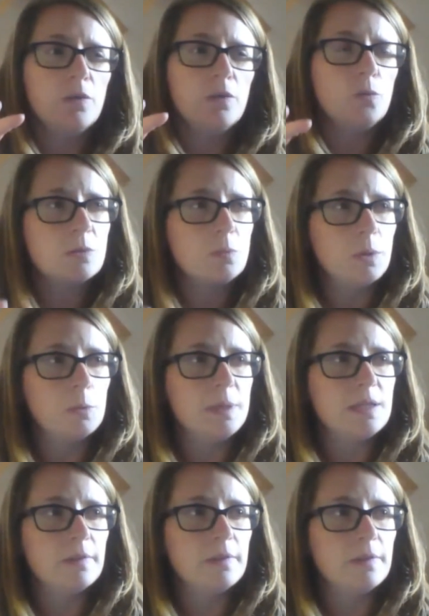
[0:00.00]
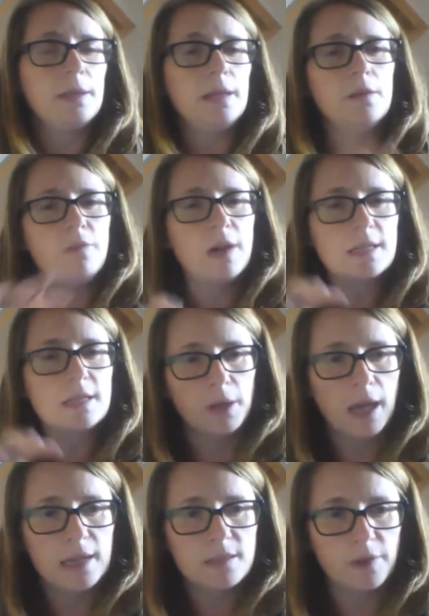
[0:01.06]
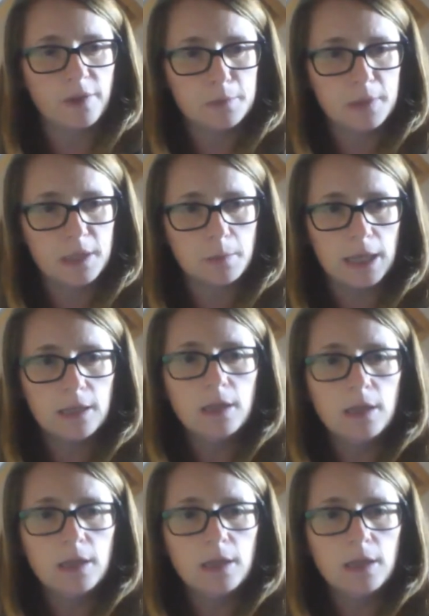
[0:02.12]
because we'll be developing the investment case around it as well.